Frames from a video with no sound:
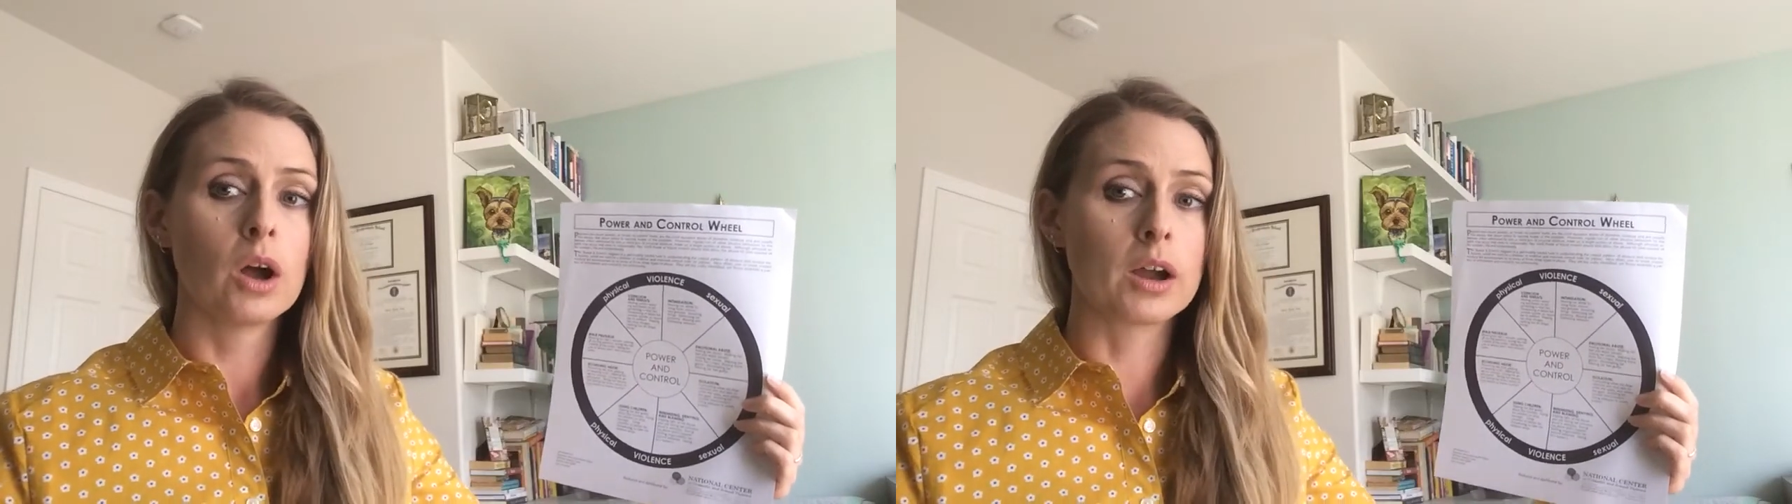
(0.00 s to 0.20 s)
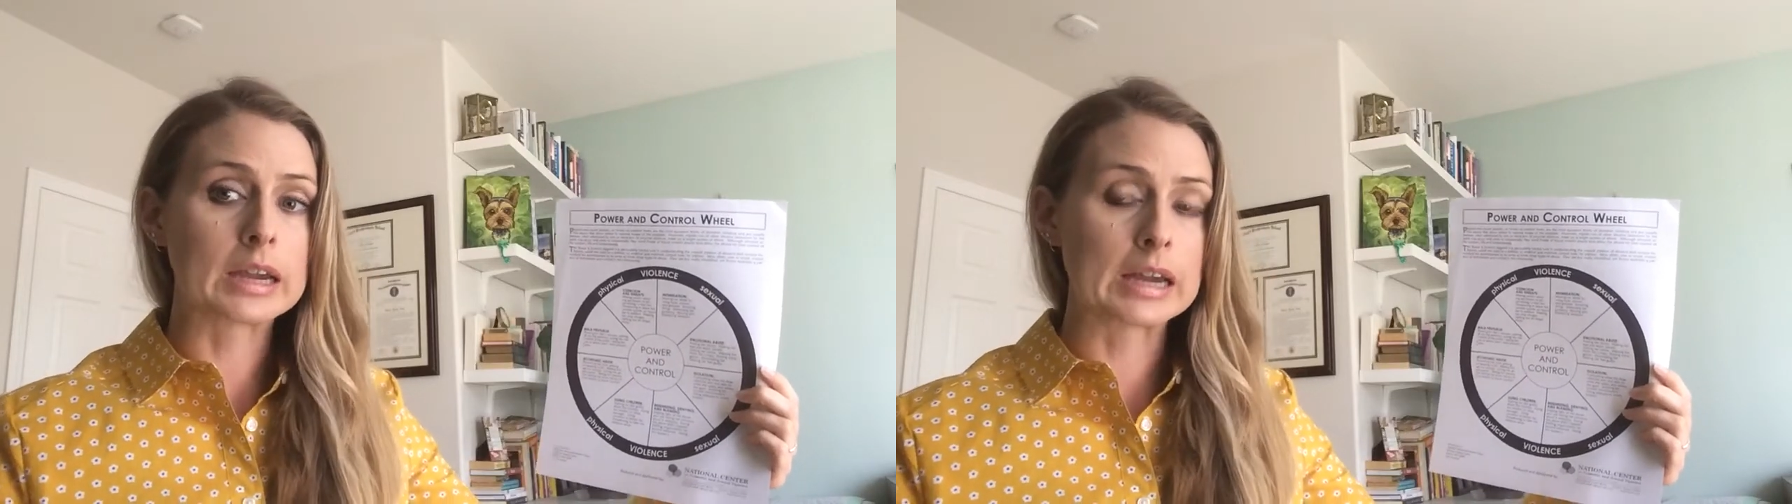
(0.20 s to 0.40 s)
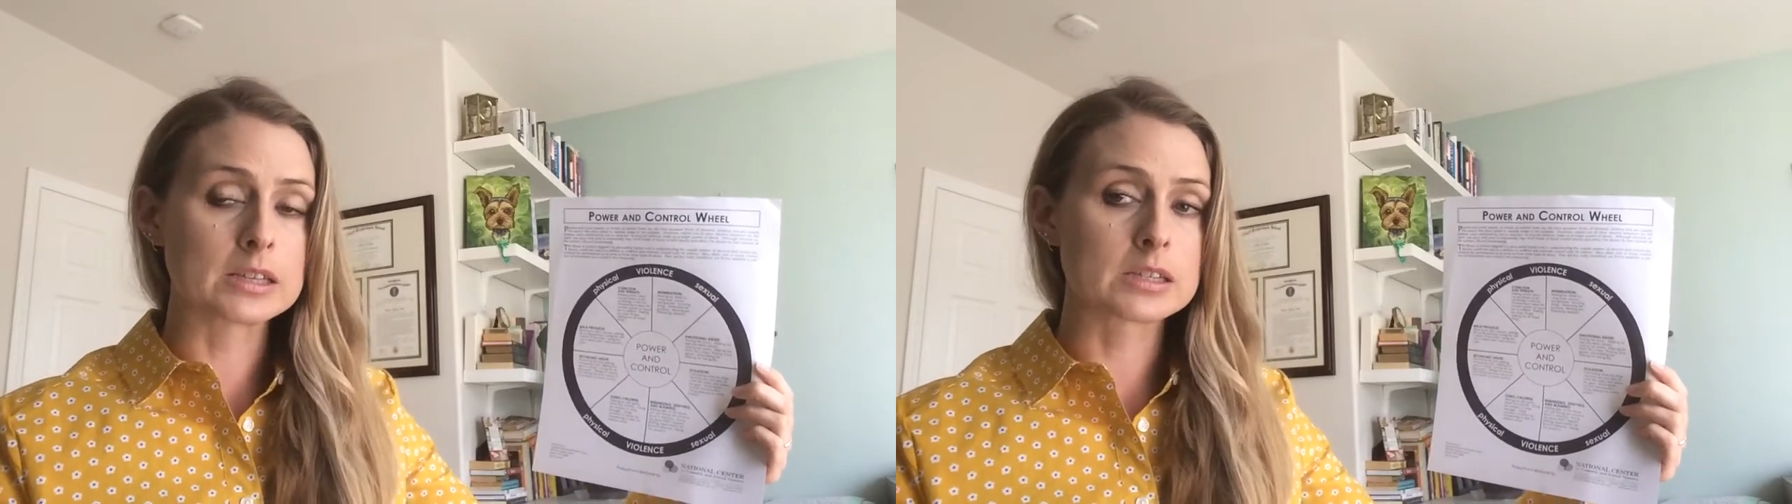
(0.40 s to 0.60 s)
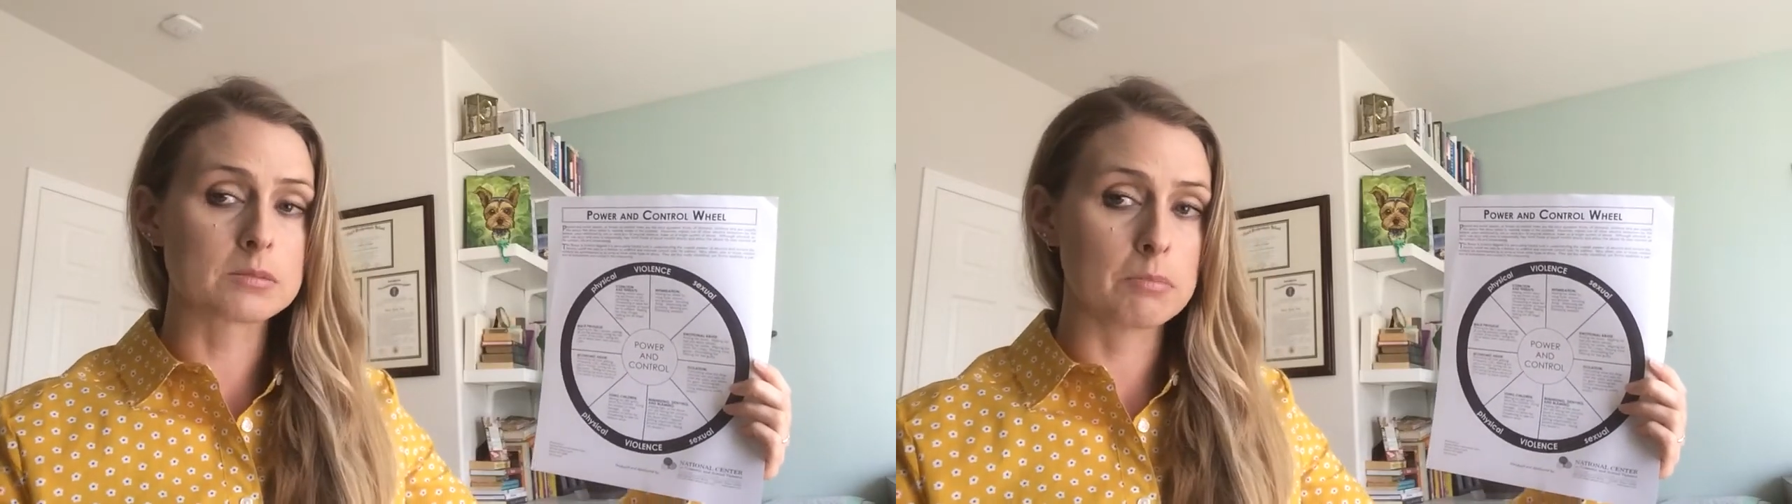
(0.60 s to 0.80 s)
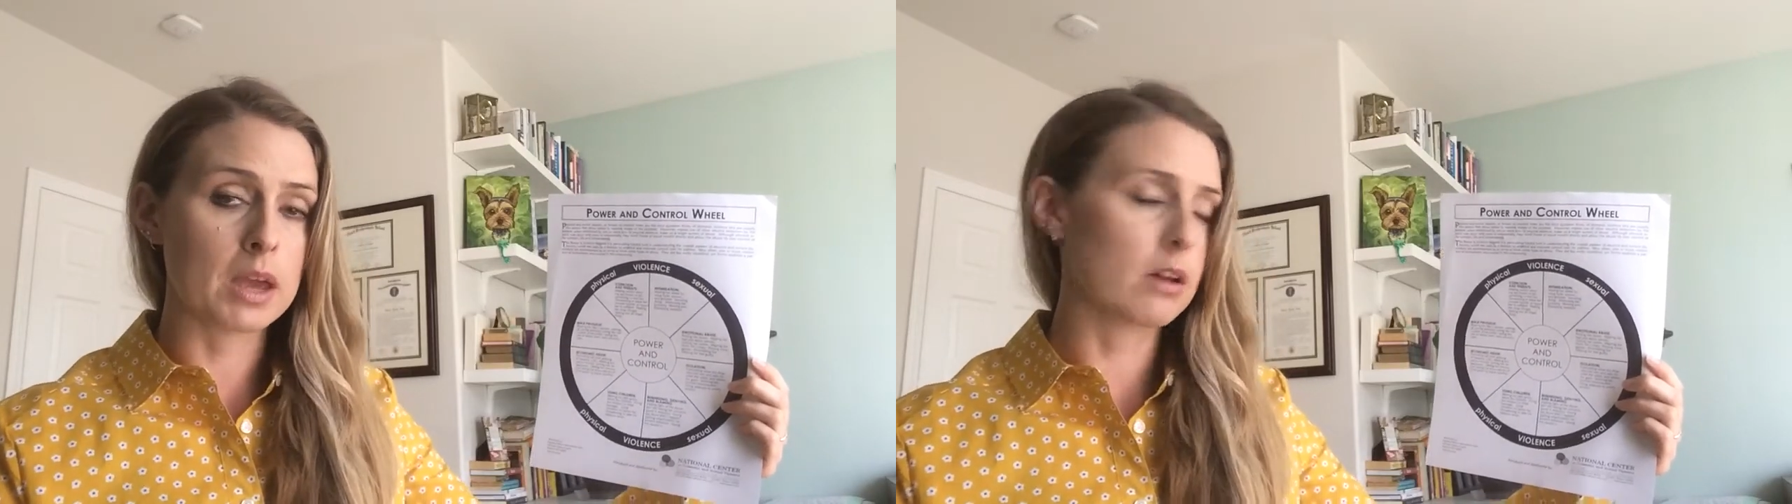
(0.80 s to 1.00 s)

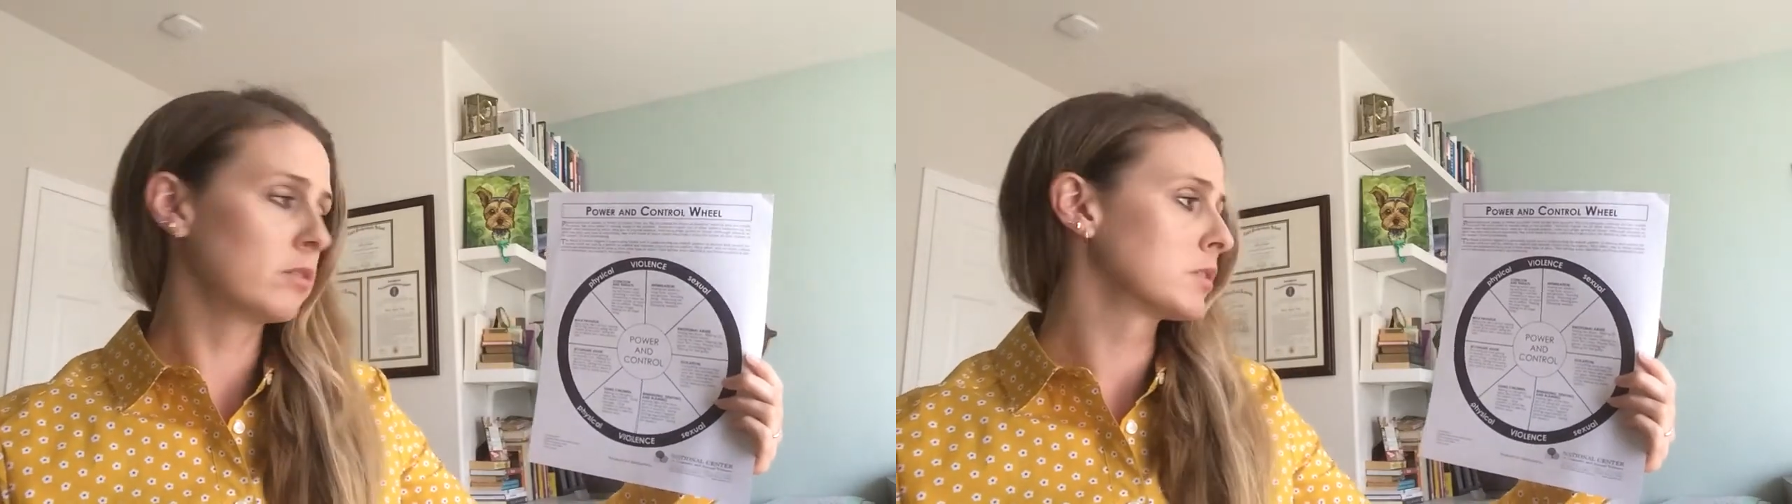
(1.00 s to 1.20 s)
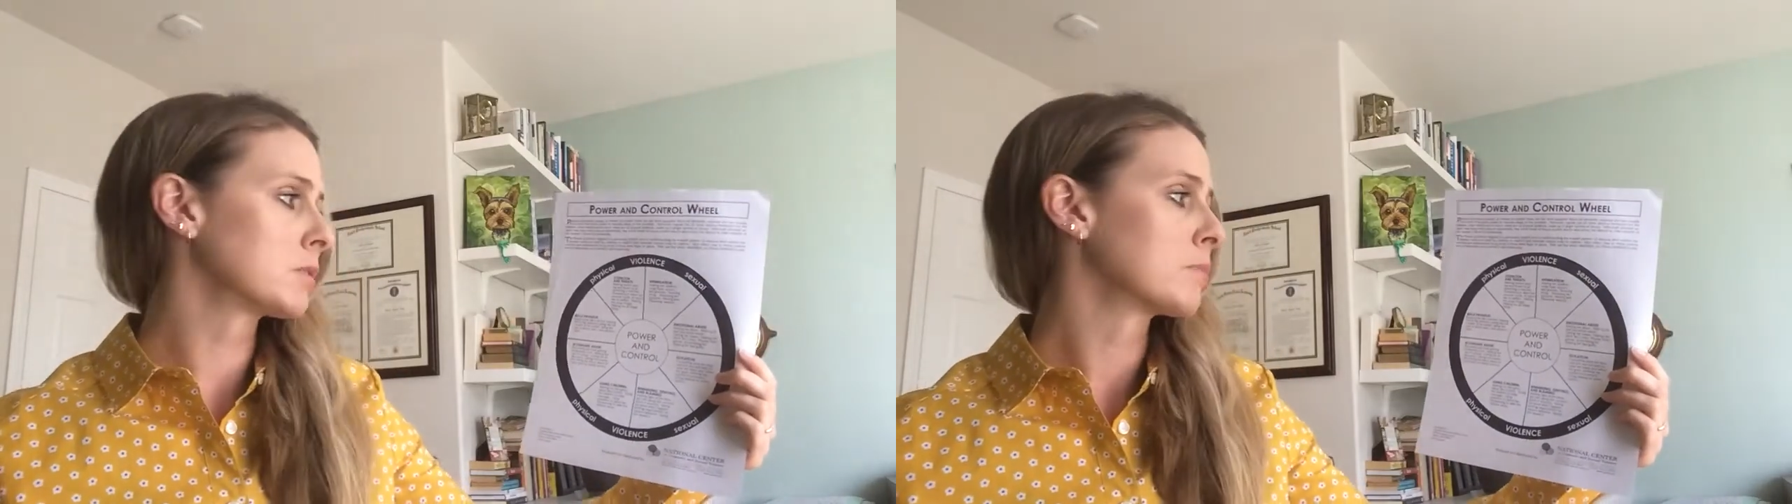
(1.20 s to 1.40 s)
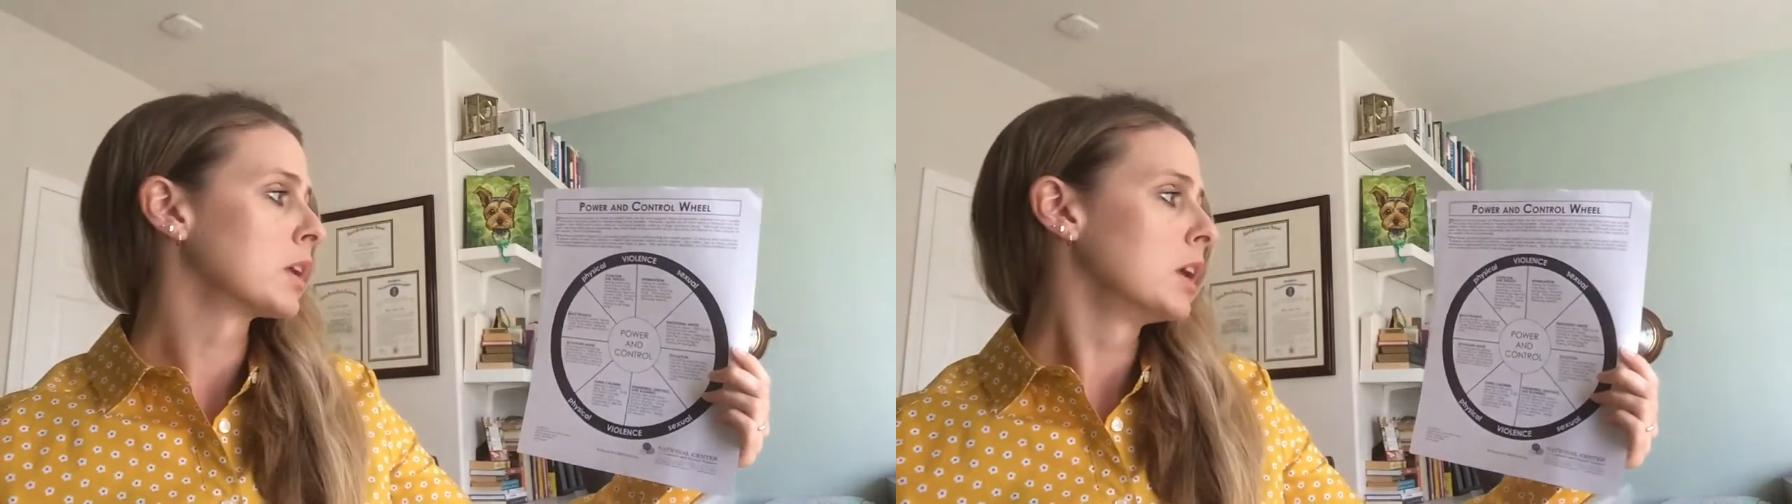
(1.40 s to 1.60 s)
against males.